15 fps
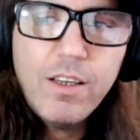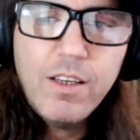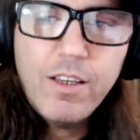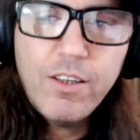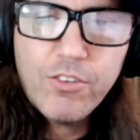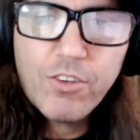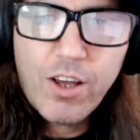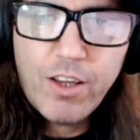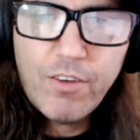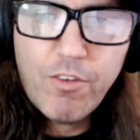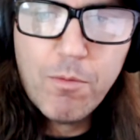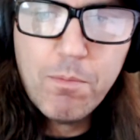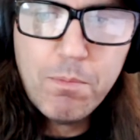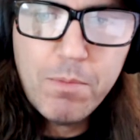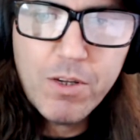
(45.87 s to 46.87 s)
is kind of a
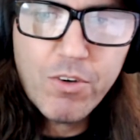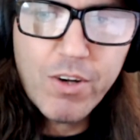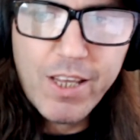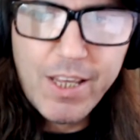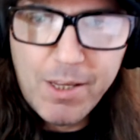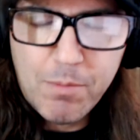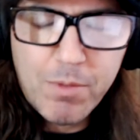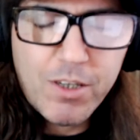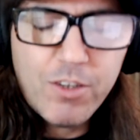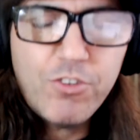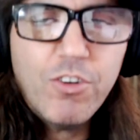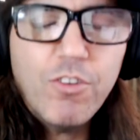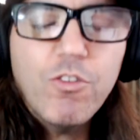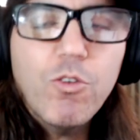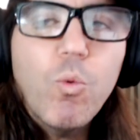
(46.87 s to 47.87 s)
mirror image
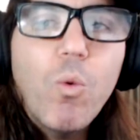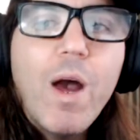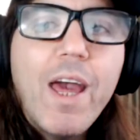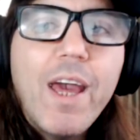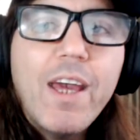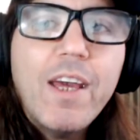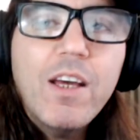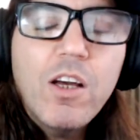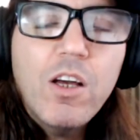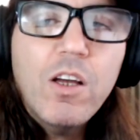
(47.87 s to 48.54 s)
of the way,